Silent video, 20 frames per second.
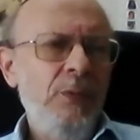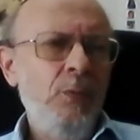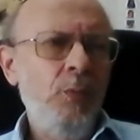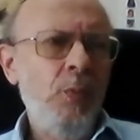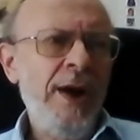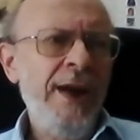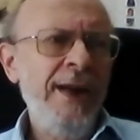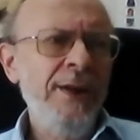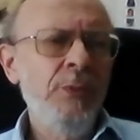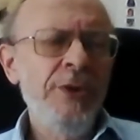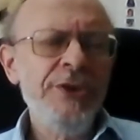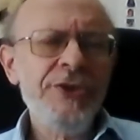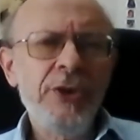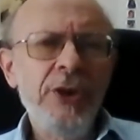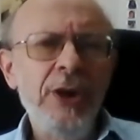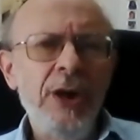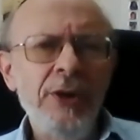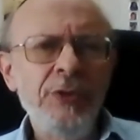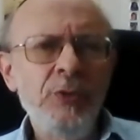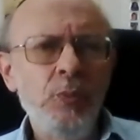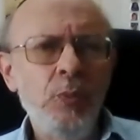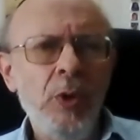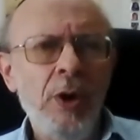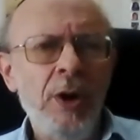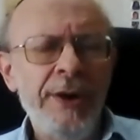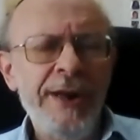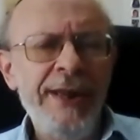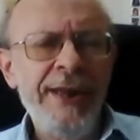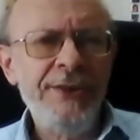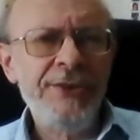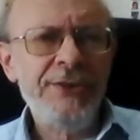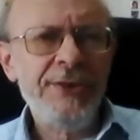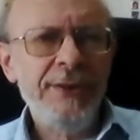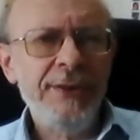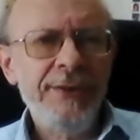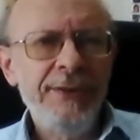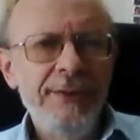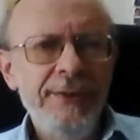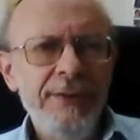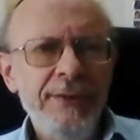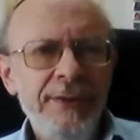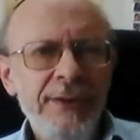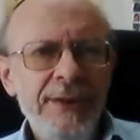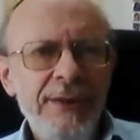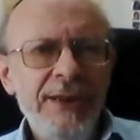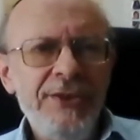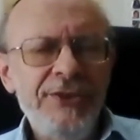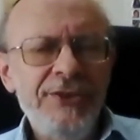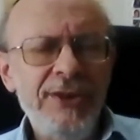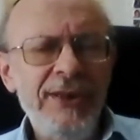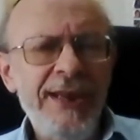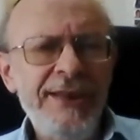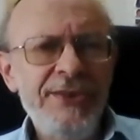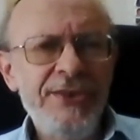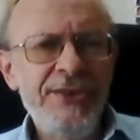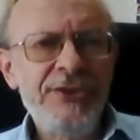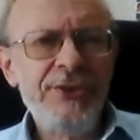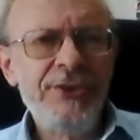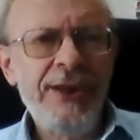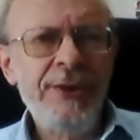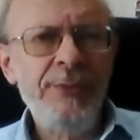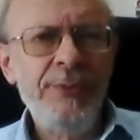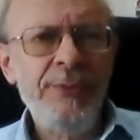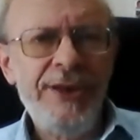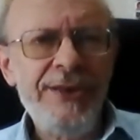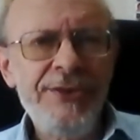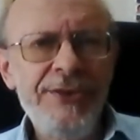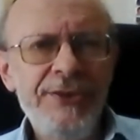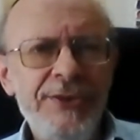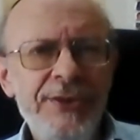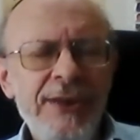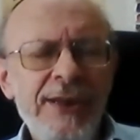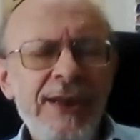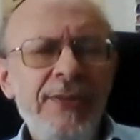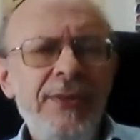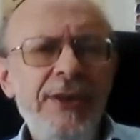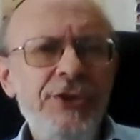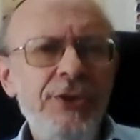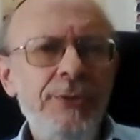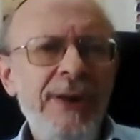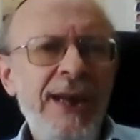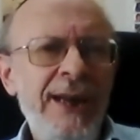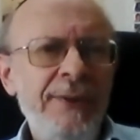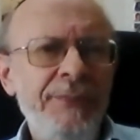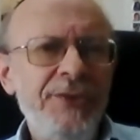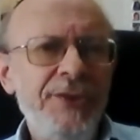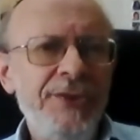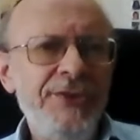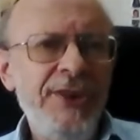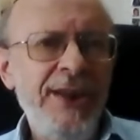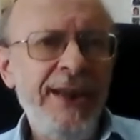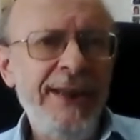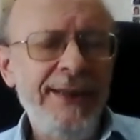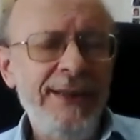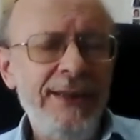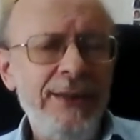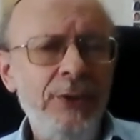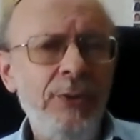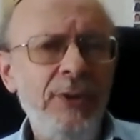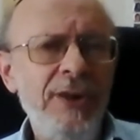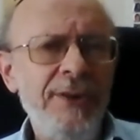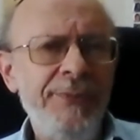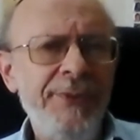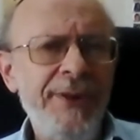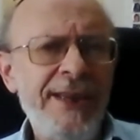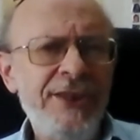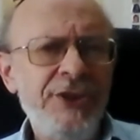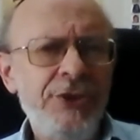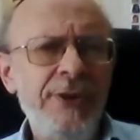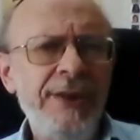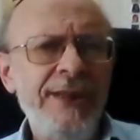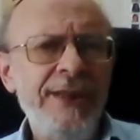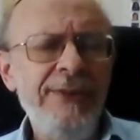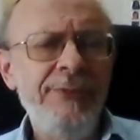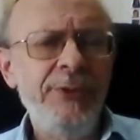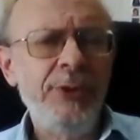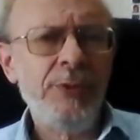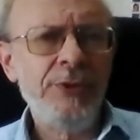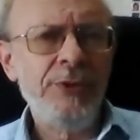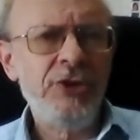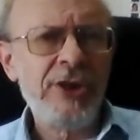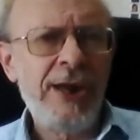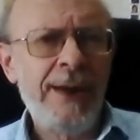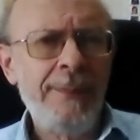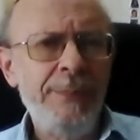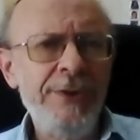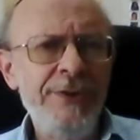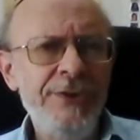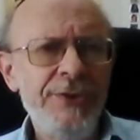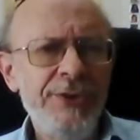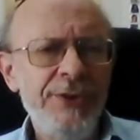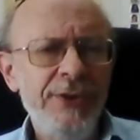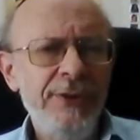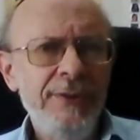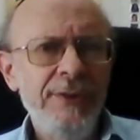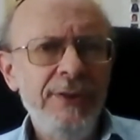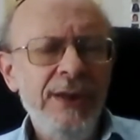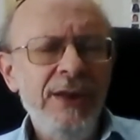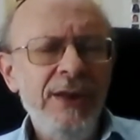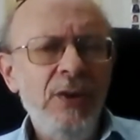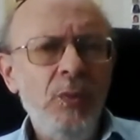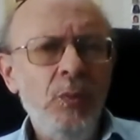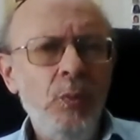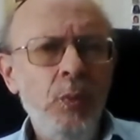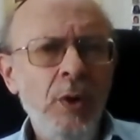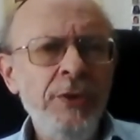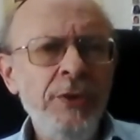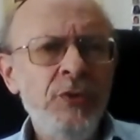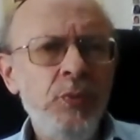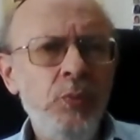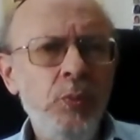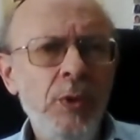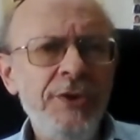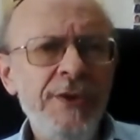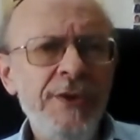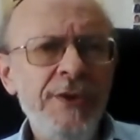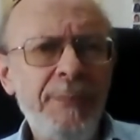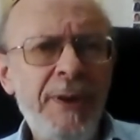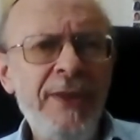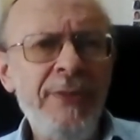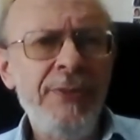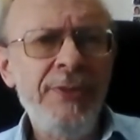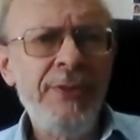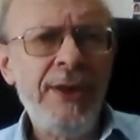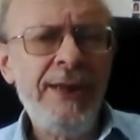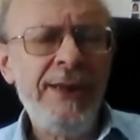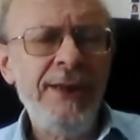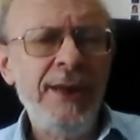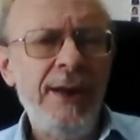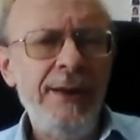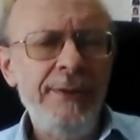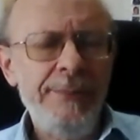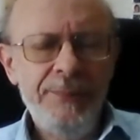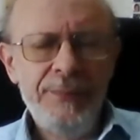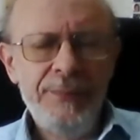why was God worried to let us know this, that you have to take Lulav and Esrog even on Shabbos? What would have been the